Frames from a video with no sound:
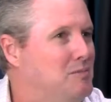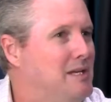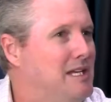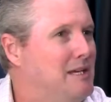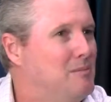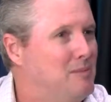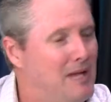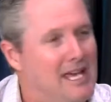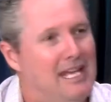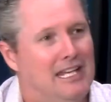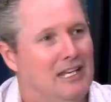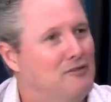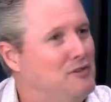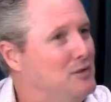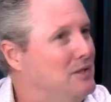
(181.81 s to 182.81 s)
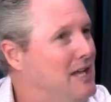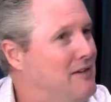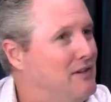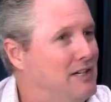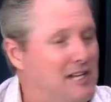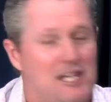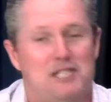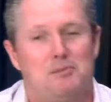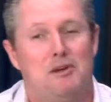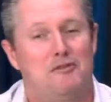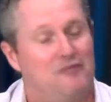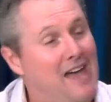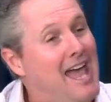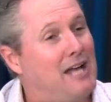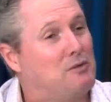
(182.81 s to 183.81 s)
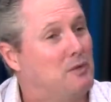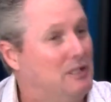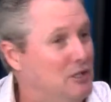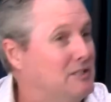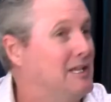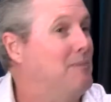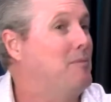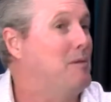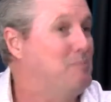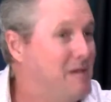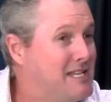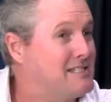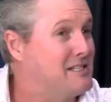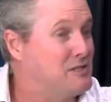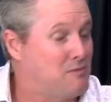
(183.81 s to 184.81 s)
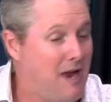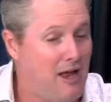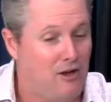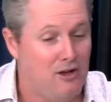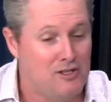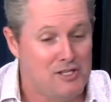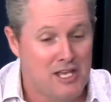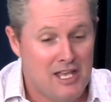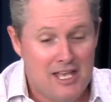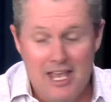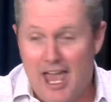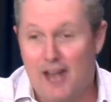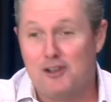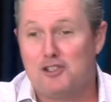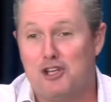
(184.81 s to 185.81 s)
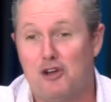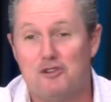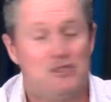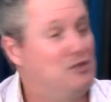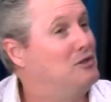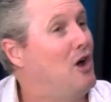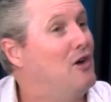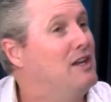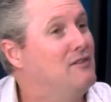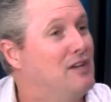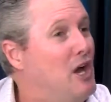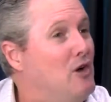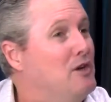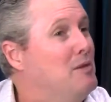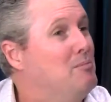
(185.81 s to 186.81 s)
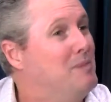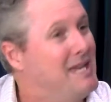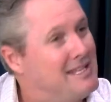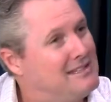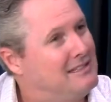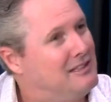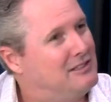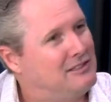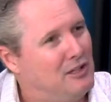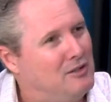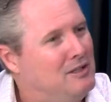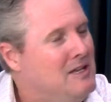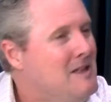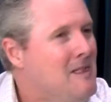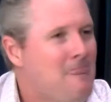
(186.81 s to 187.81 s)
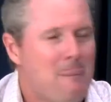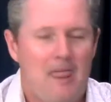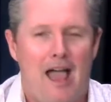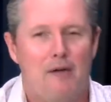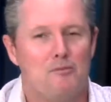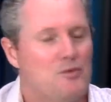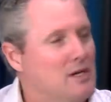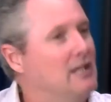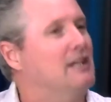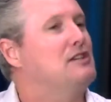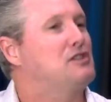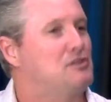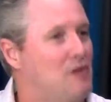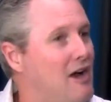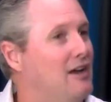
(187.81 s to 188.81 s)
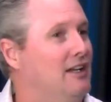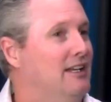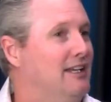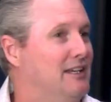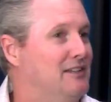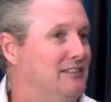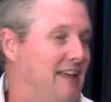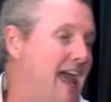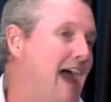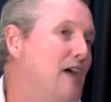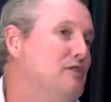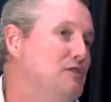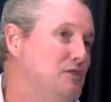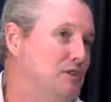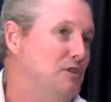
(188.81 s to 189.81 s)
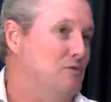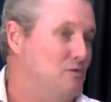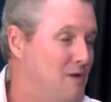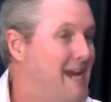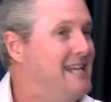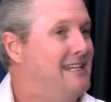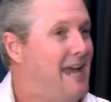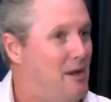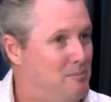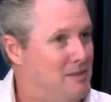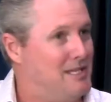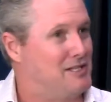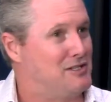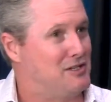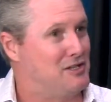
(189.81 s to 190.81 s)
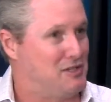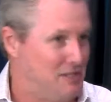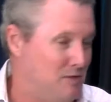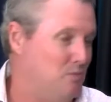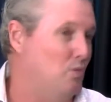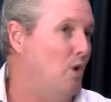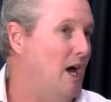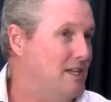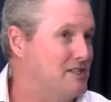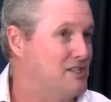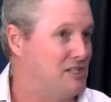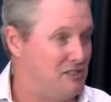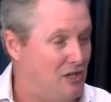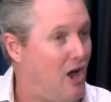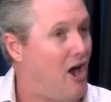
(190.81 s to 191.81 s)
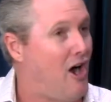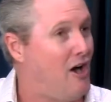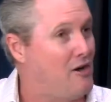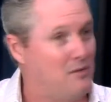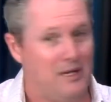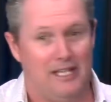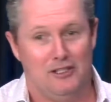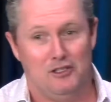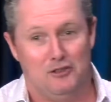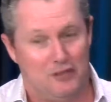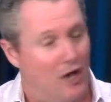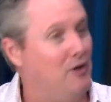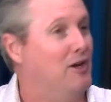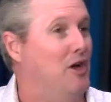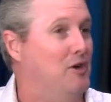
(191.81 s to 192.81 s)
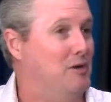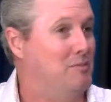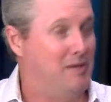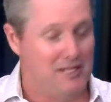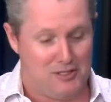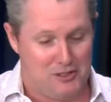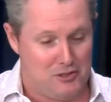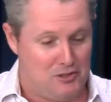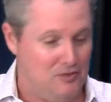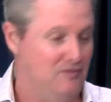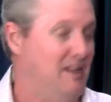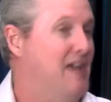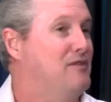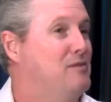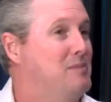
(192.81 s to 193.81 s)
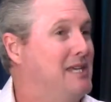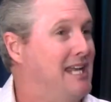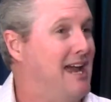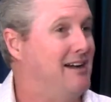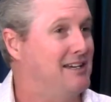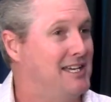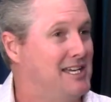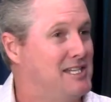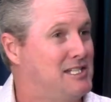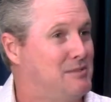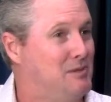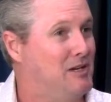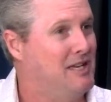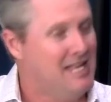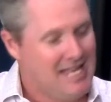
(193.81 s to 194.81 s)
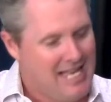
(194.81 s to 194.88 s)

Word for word: be complaining if you were never a customer. In fact, we looked up the business records and it shows you don't even own a business. So I'm really struggling as to how you can rate our business at 1 star when you don't own a business, you've never been our customer,